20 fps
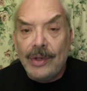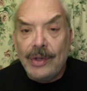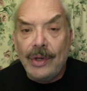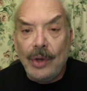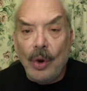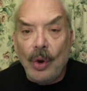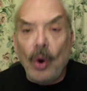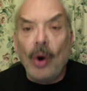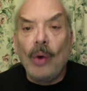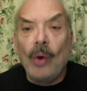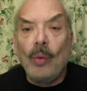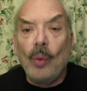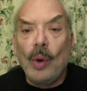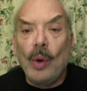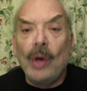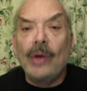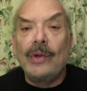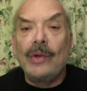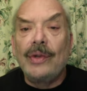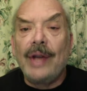your
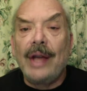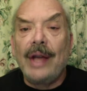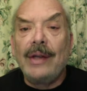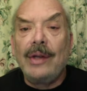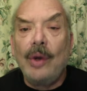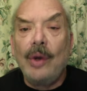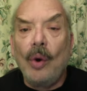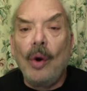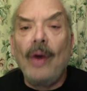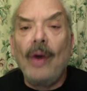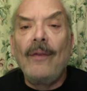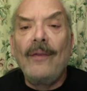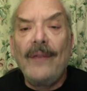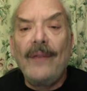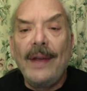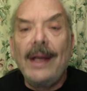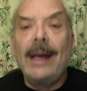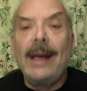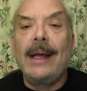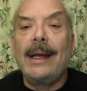words, and your
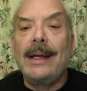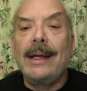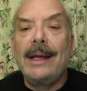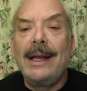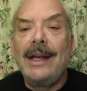feeling,